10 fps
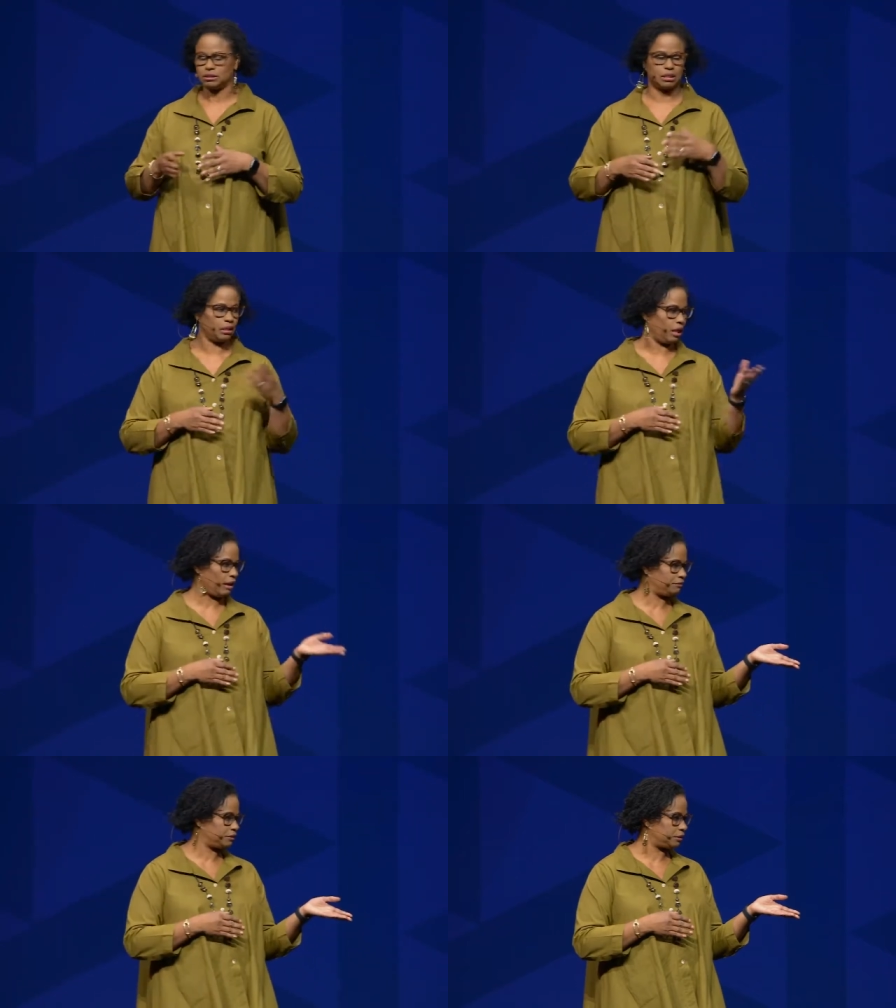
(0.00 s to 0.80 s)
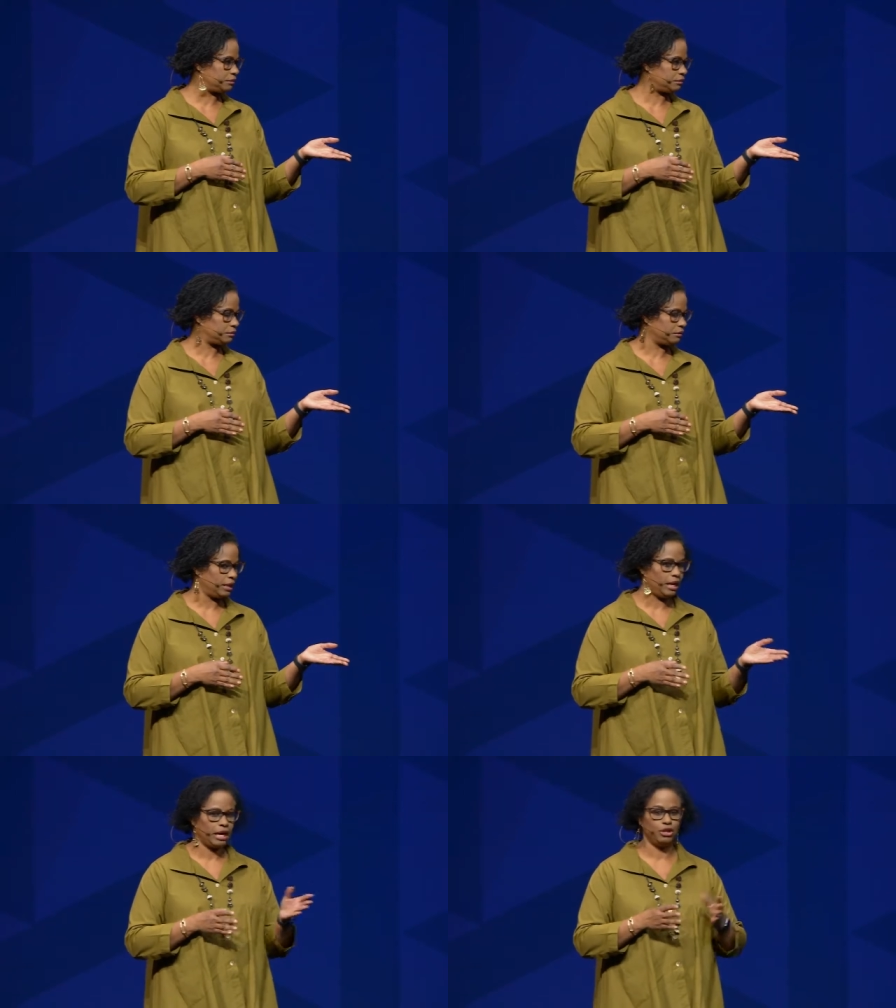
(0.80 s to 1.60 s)
look to the left,
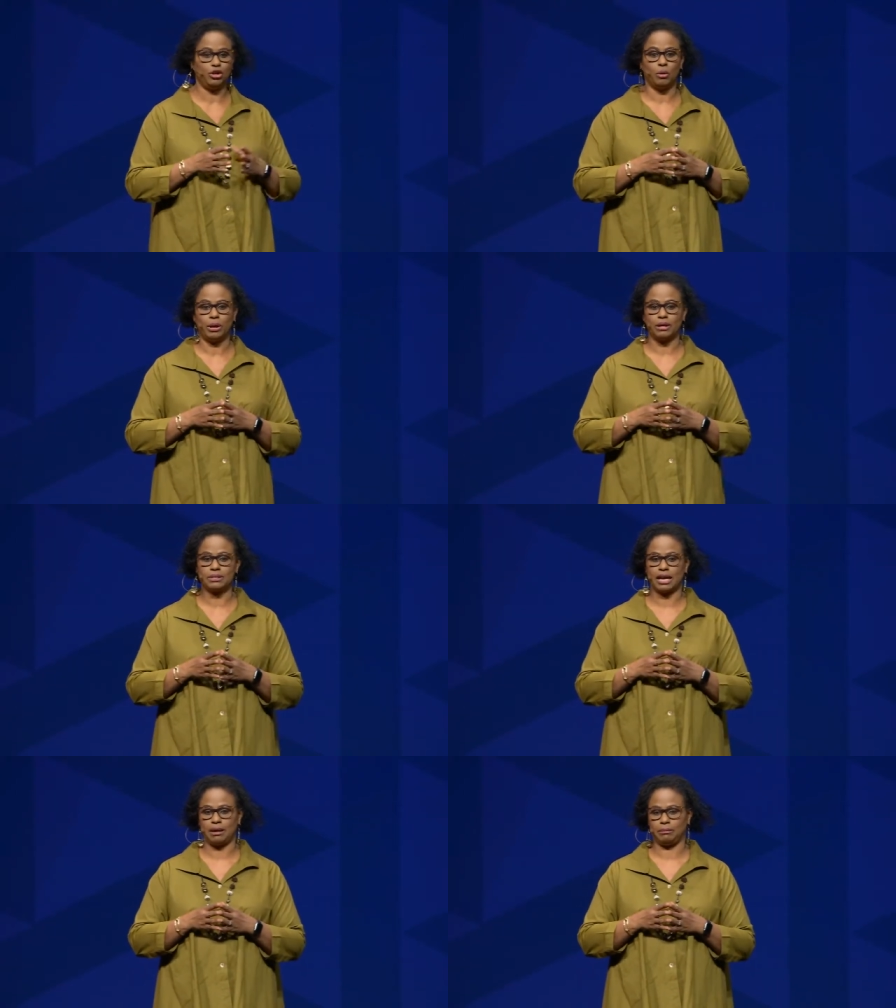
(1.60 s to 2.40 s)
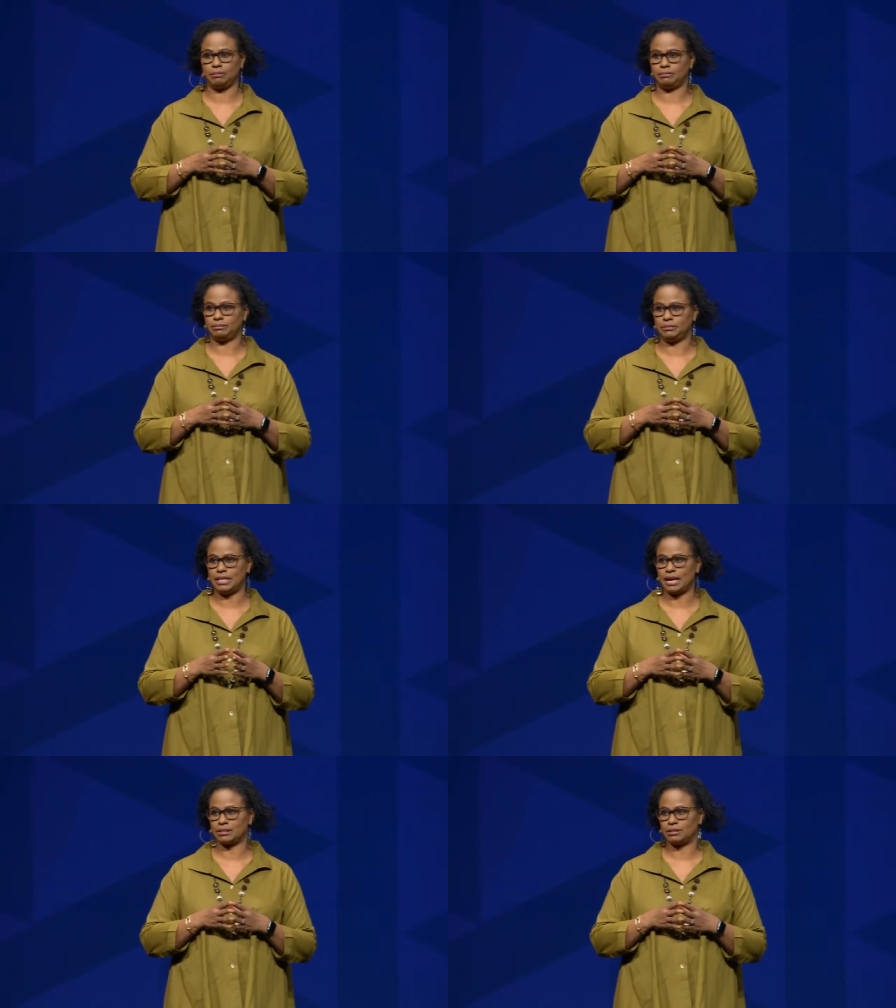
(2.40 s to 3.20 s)
and you know what else came
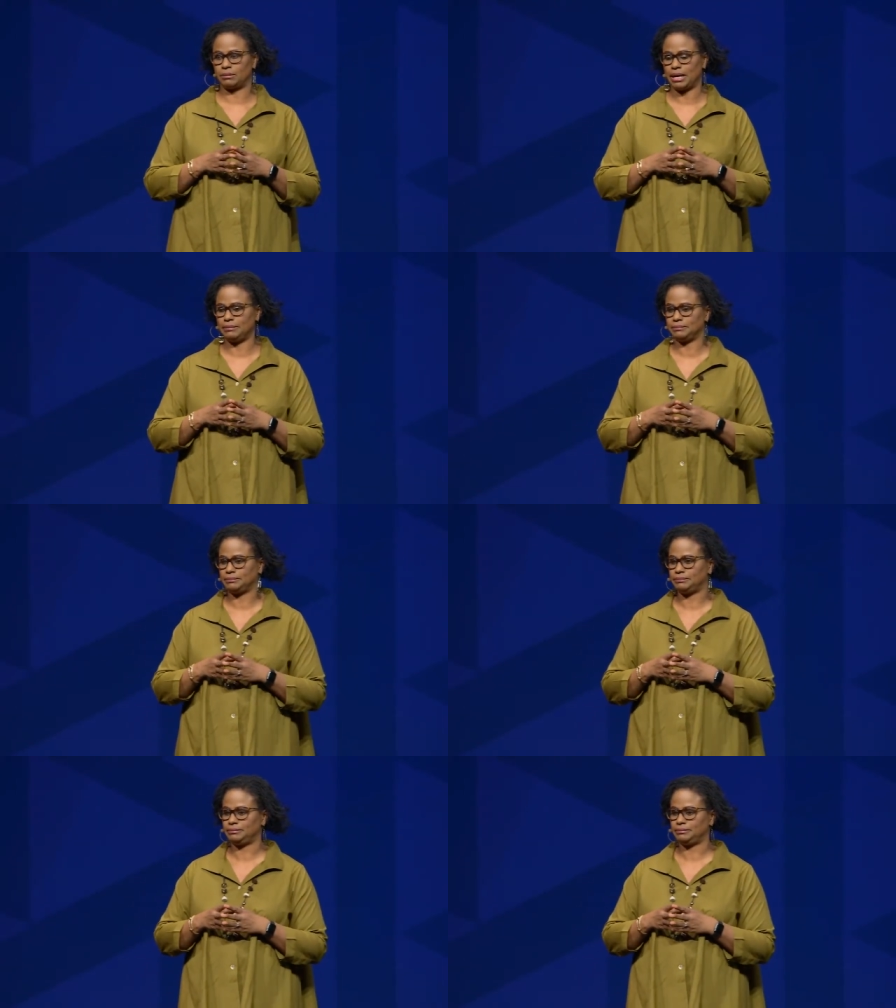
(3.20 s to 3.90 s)
next, right?